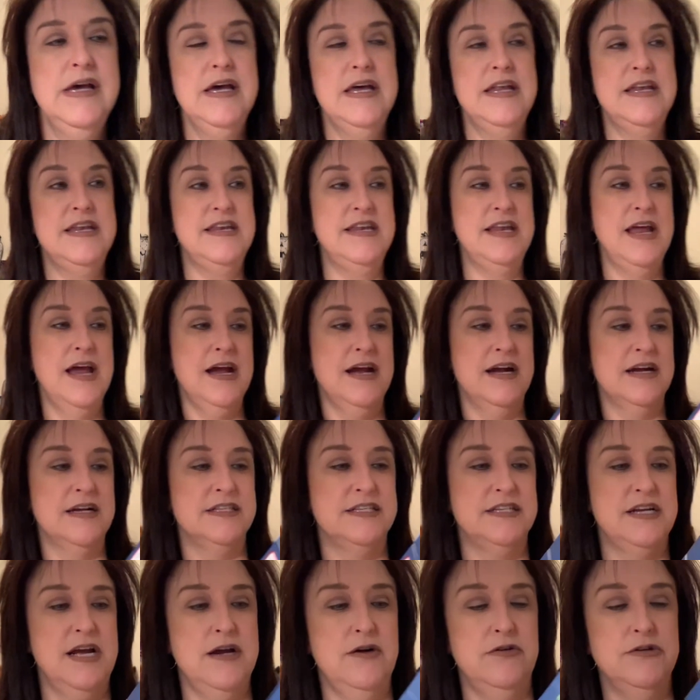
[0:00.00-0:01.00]

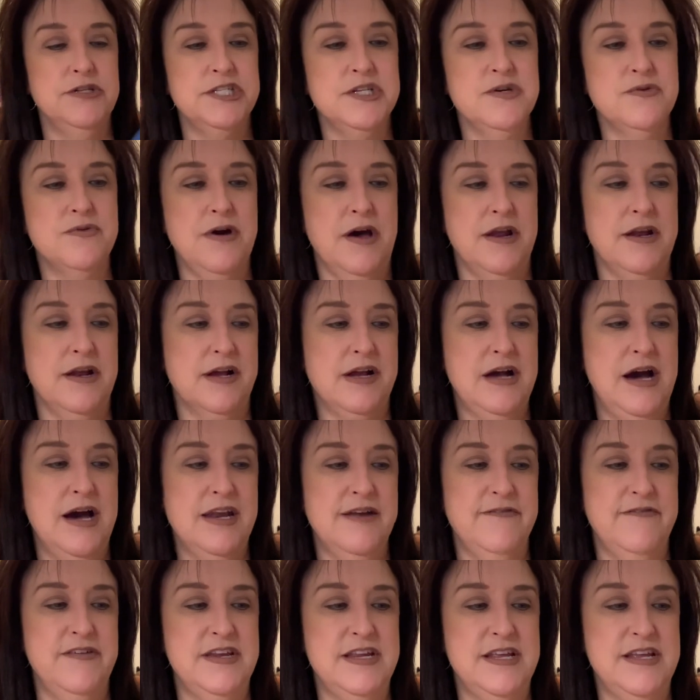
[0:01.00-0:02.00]
Next, I also got kind
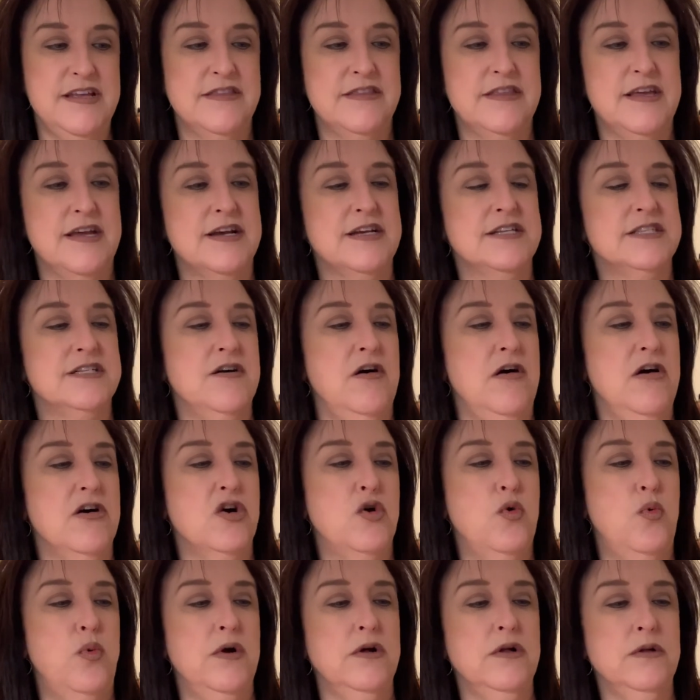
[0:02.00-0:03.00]
of a neat thing. It's
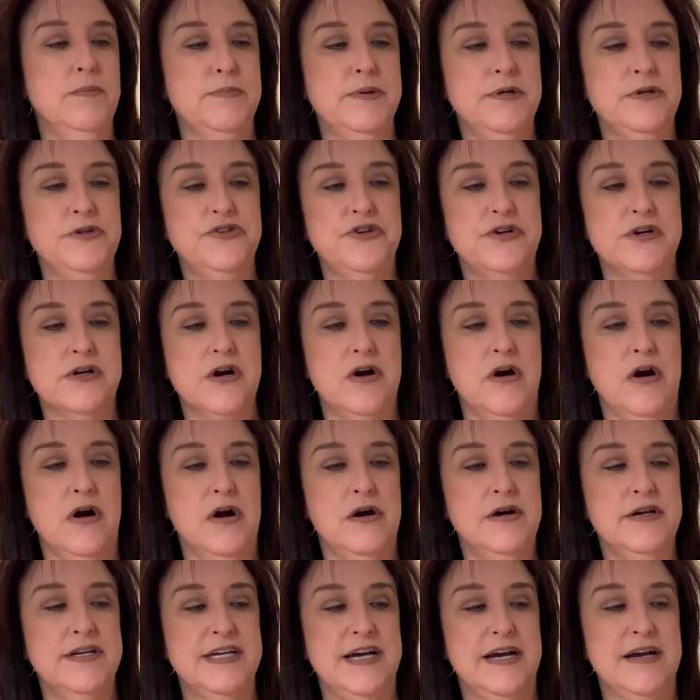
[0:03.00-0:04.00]
called Quilt Builder
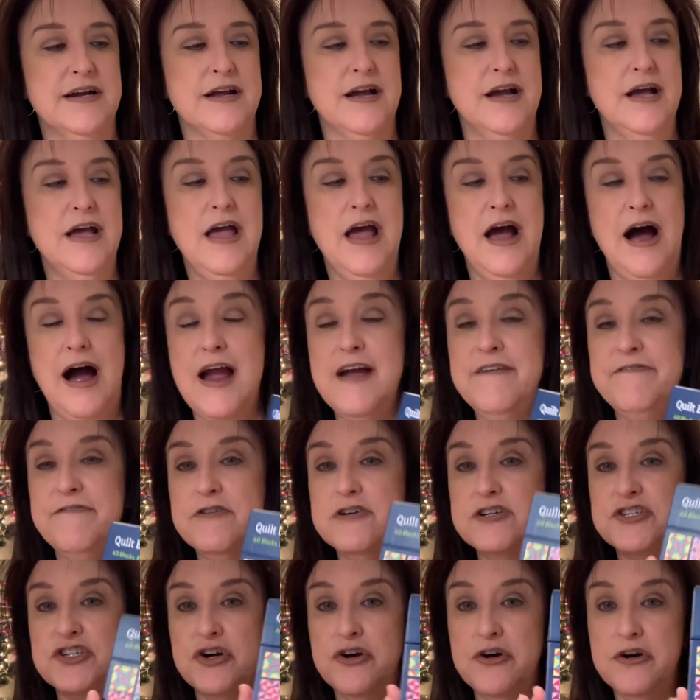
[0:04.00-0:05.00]
Card Deck. I
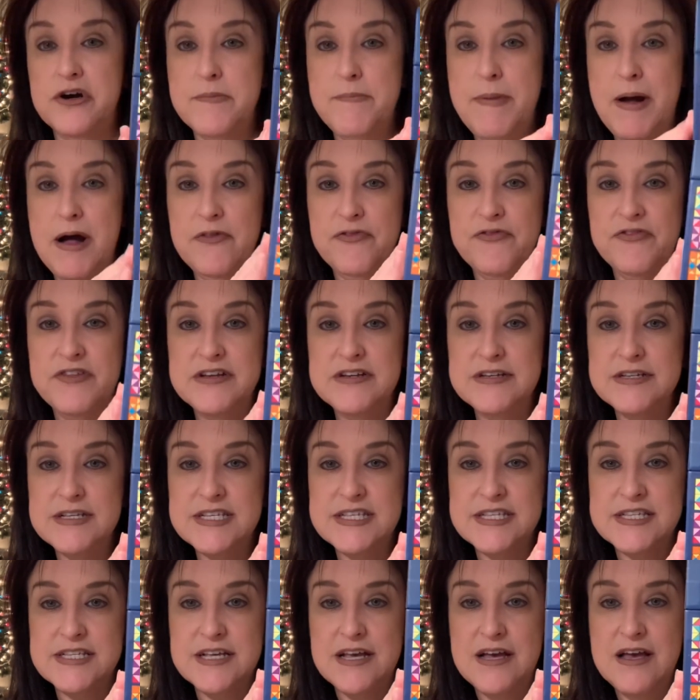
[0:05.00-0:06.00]
first heard about
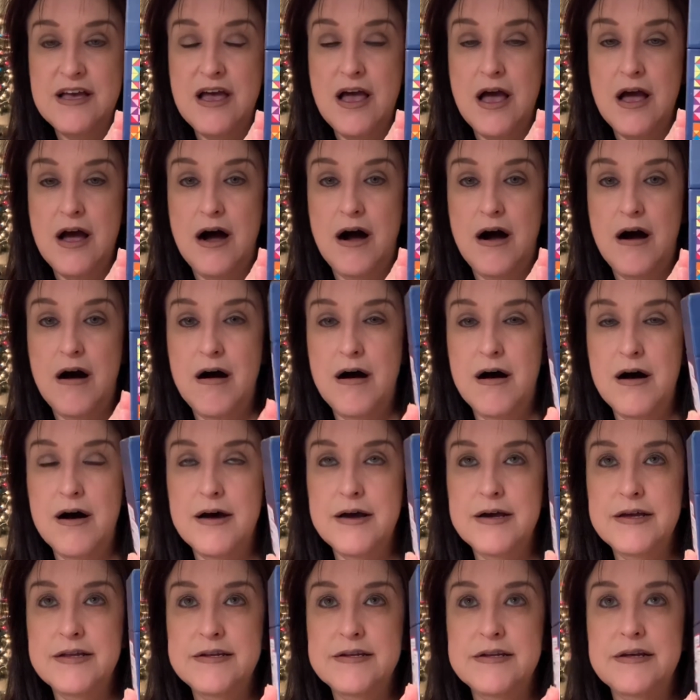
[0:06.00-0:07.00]
this
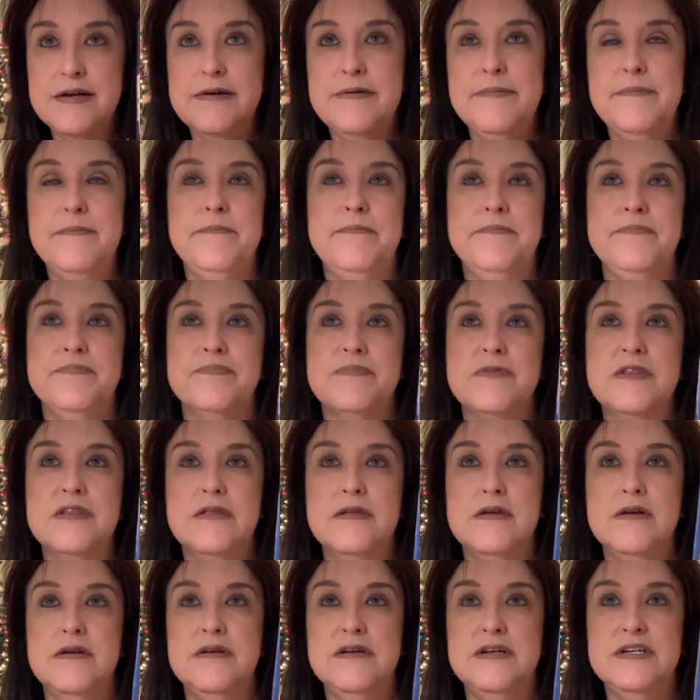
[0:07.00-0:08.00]
on
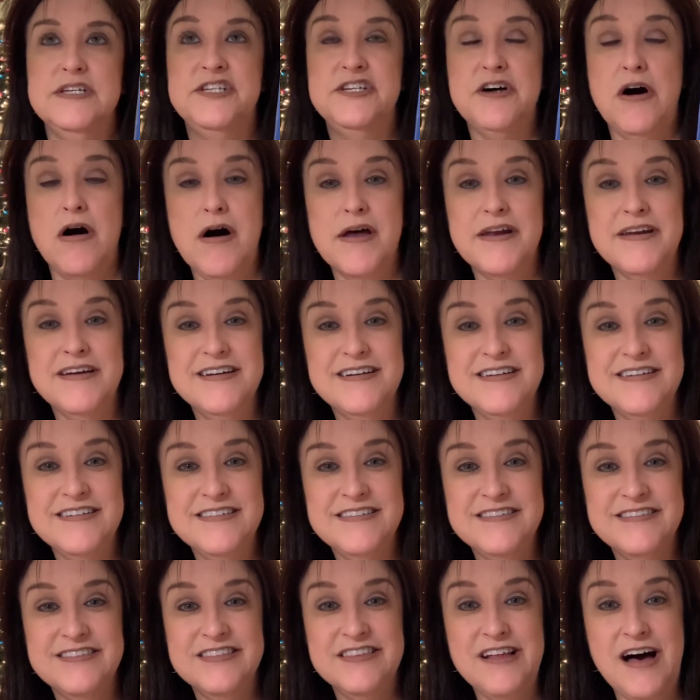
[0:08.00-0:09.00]

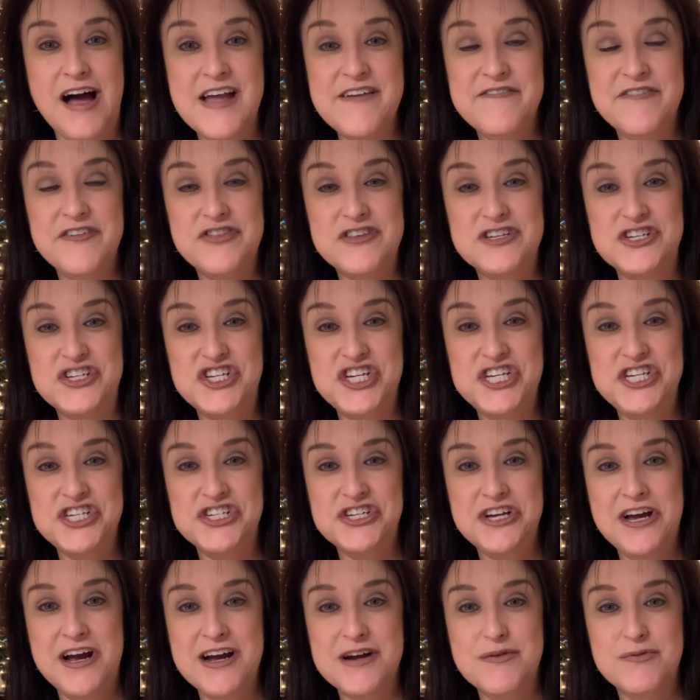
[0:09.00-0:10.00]
Donna, live at the She
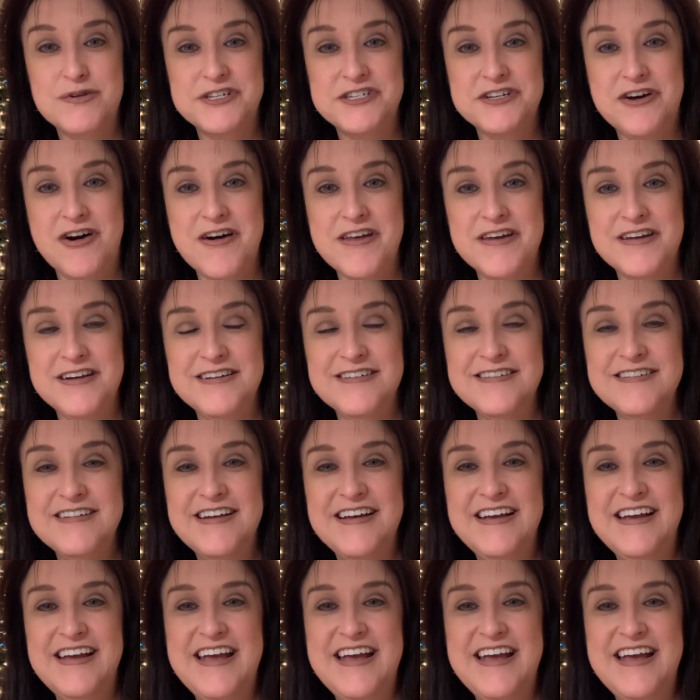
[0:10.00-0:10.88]
Shack with Donna.